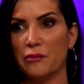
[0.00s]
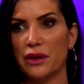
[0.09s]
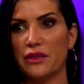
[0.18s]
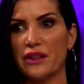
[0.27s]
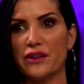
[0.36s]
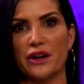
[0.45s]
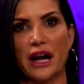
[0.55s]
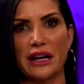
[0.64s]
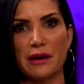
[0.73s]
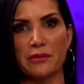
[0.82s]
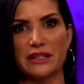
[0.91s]
but then they're
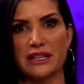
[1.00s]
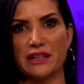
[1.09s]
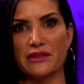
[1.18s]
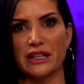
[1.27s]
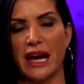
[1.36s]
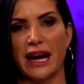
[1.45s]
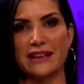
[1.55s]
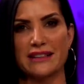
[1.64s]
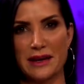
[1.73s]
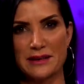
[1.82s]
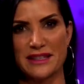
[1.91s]
not able to even
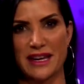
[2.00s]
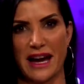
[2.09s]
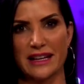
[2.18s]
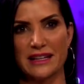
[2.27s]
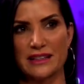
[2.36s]
access that.